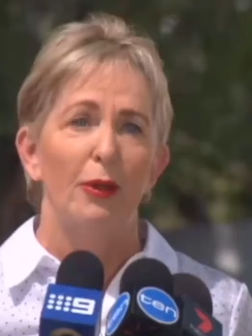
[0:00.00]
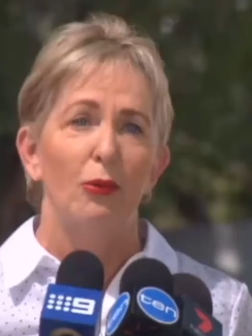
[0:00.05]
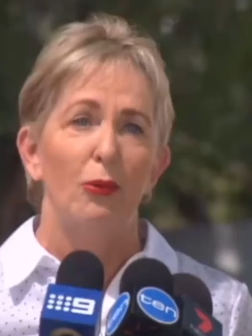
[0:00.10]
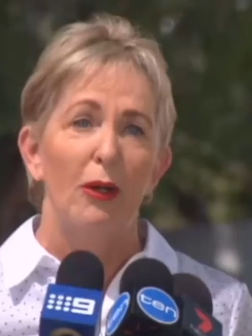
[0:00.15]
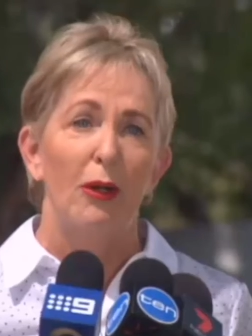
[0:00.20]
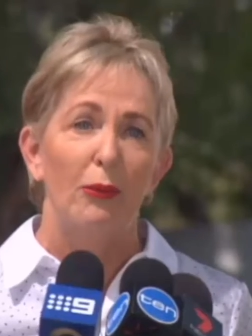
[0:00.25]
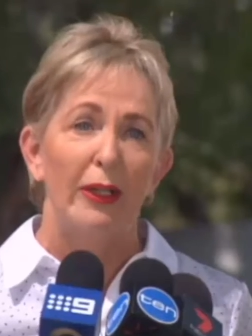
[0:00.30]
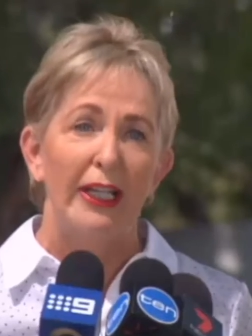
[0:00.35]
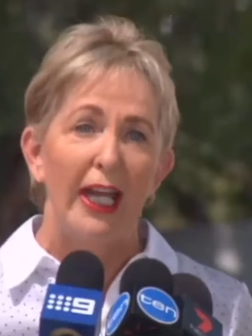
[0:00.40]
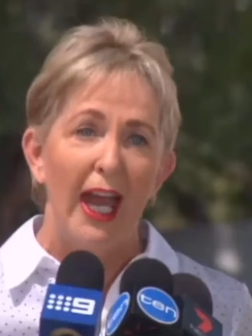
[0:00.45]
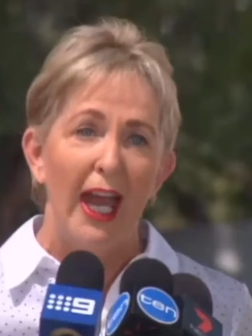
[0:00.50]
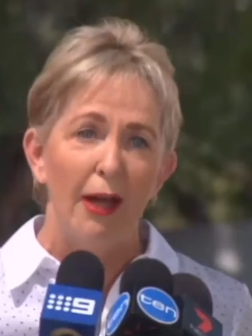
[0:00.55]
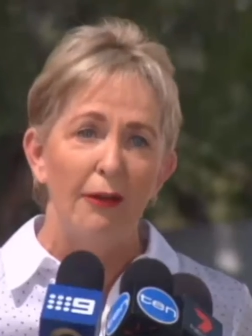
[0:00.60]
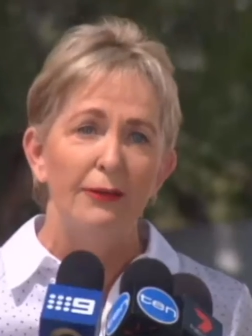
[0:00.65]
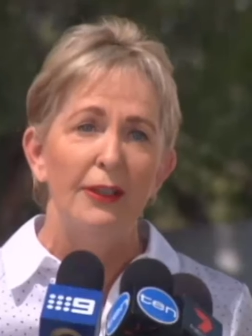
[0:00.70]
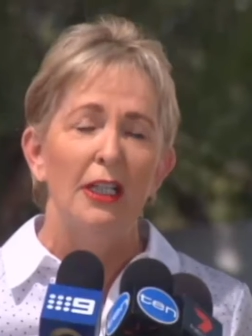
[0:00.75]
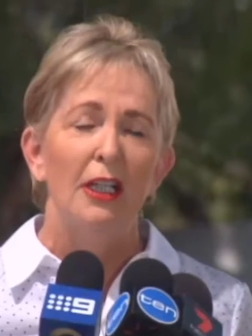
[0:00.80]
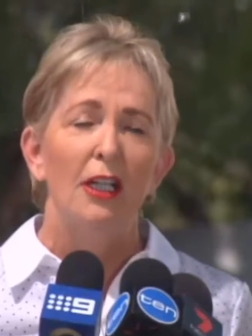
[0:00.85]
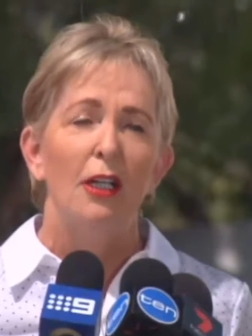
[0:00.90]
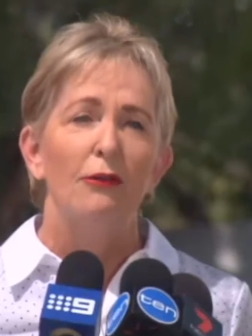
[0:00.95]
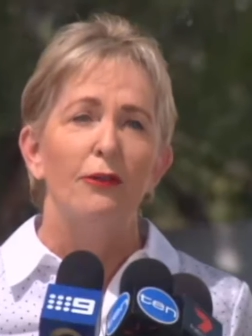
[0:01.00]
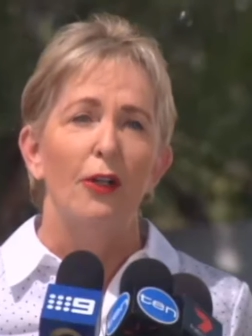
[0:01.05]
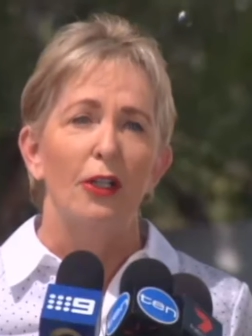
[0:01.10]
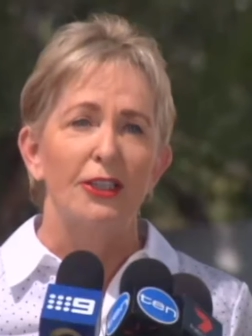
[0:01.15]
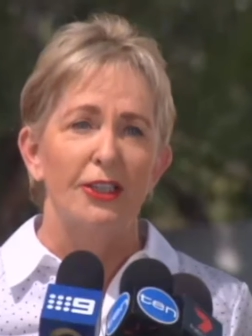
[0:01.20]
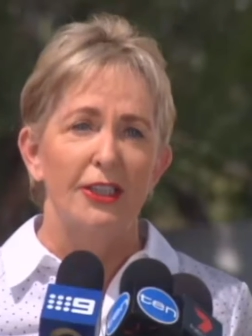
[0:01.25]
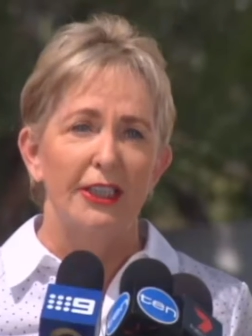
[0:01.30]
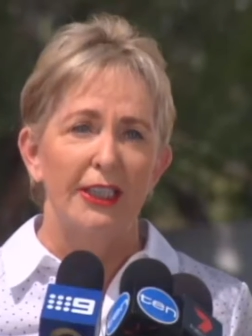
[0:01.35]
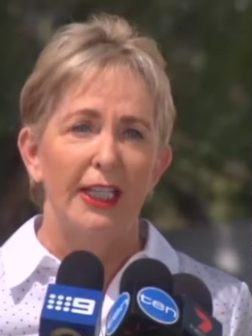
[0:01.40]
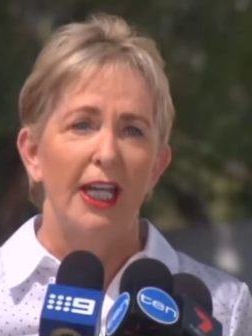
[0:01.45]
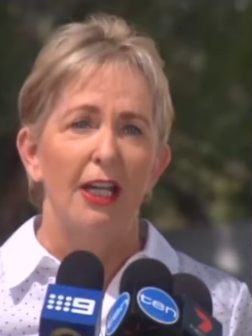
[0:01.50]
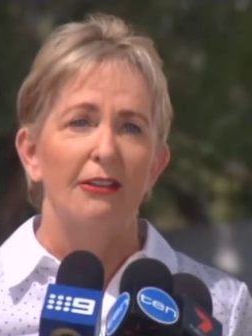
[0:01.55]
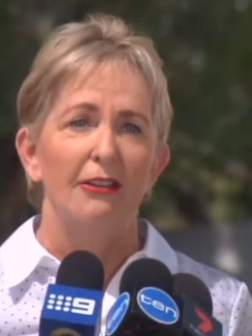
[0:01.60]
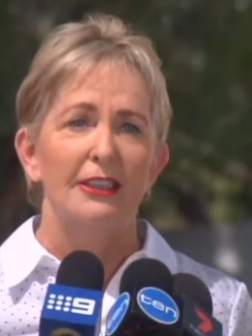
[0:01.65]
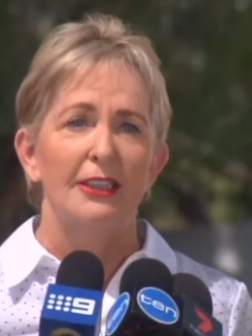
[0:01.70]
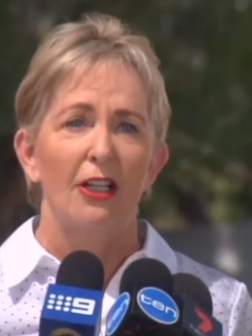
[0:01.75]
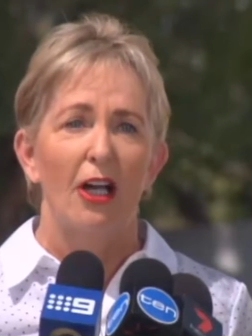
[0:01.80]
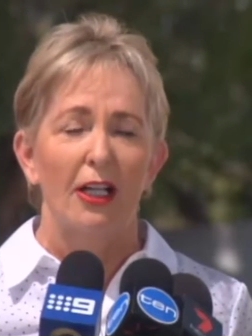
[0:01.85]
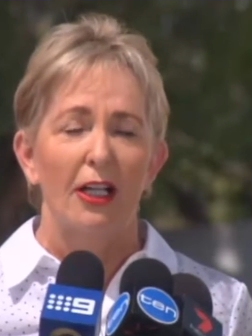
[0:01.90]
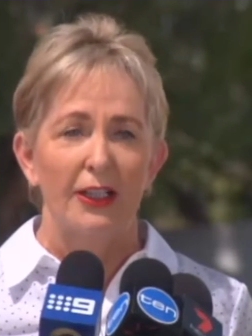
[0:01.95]
But when we have foster
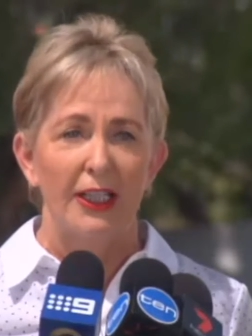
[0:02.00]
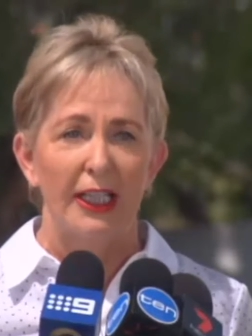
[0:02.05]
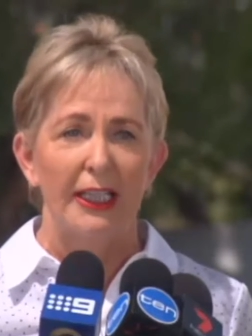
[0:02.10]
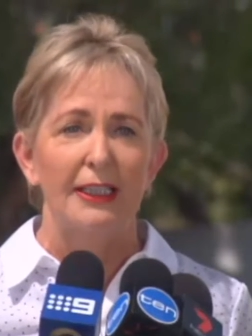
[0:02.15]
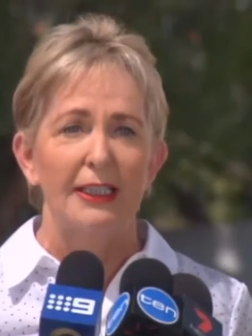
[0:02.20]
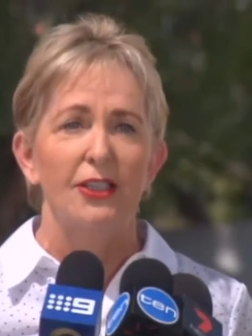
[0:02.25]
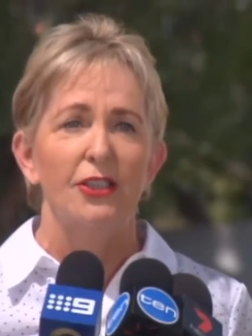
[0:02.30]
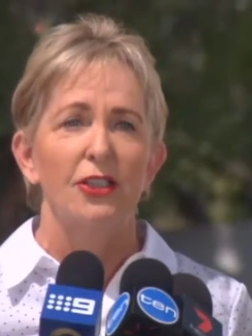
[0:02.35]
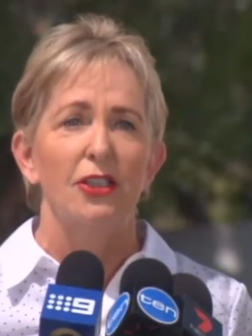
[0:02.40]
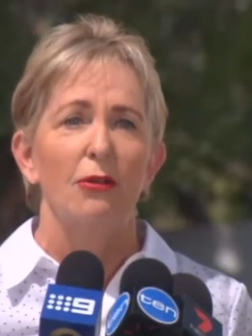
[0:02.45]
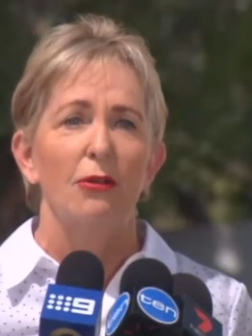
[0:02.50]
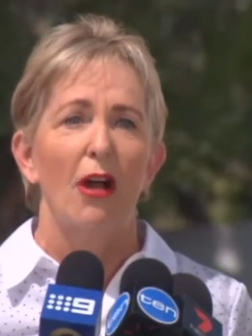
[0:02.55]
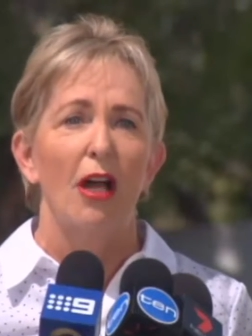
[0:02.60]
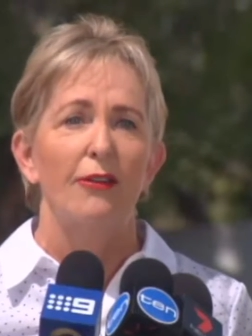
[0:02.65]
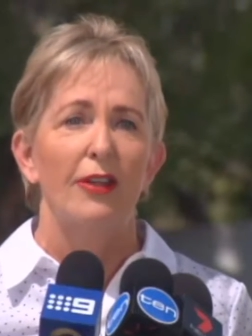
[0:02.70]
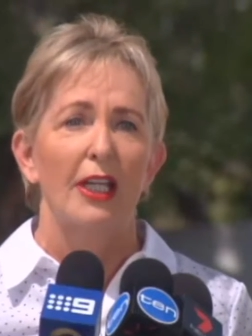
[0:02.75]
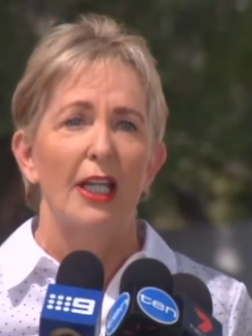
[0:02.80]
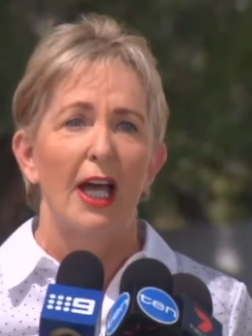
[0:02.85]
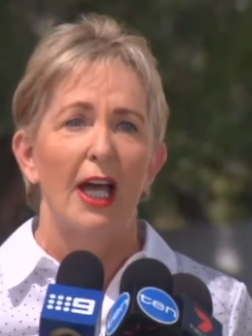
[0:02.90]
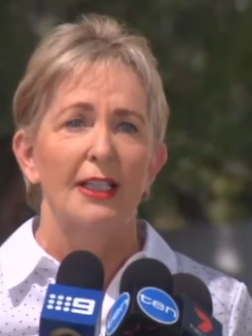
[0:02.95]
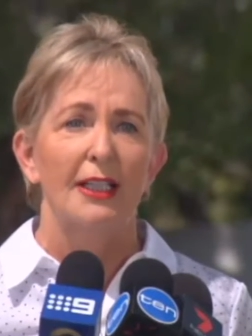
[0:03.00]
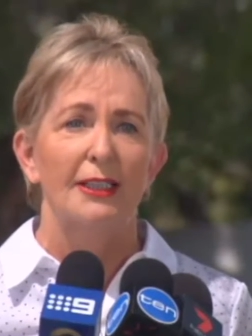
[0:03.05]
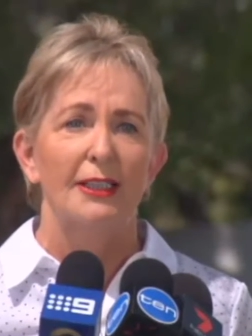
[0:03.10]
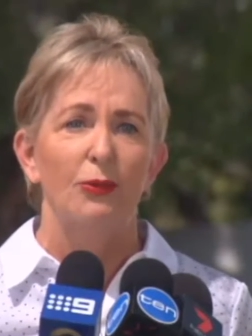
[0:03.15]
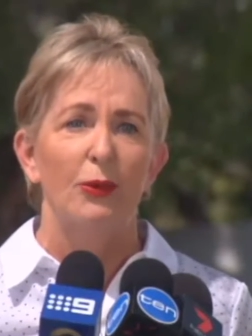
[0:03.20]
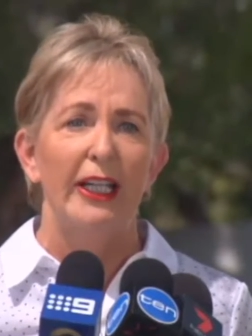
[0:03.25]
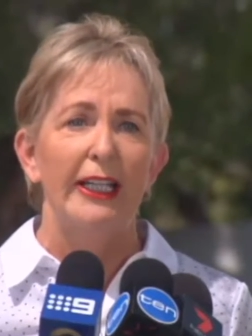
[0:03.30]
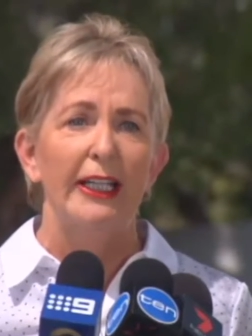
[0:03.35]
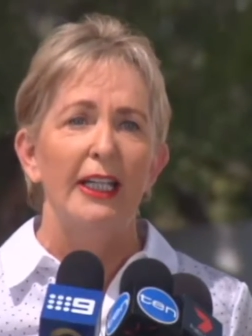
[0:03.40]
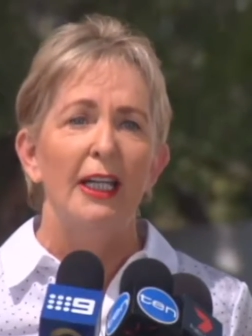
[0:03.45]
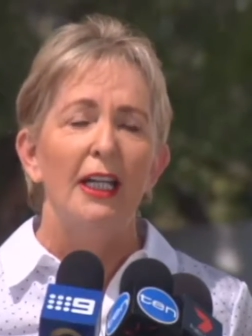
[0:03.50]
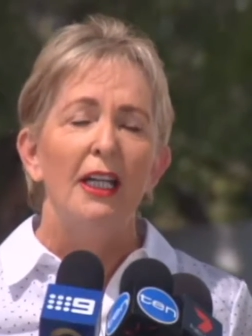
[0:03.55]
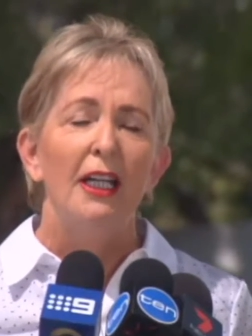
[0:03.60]
carers like these two over the last week,